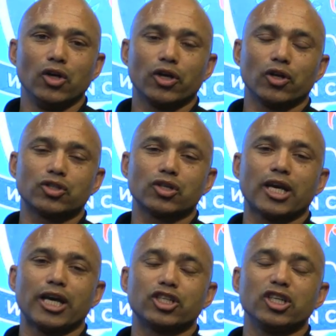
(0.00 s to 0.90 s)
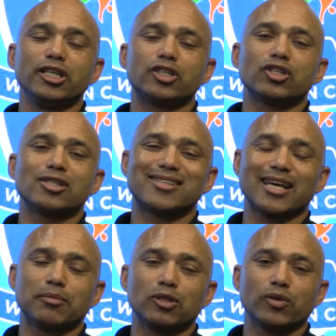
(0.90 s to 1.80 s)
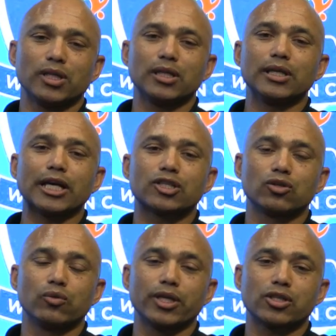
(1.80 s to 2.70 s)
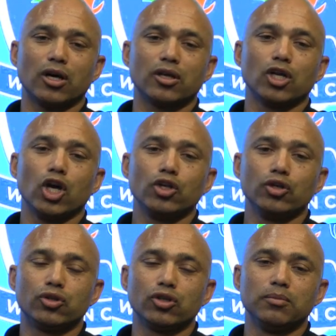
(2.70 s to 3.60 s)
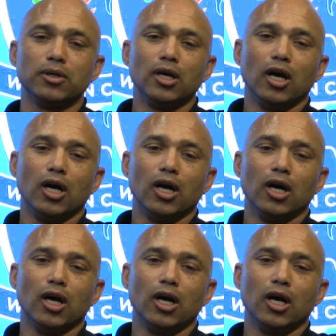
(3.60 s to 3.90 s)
You can also catch each segment within the next 2 weeks on YouTube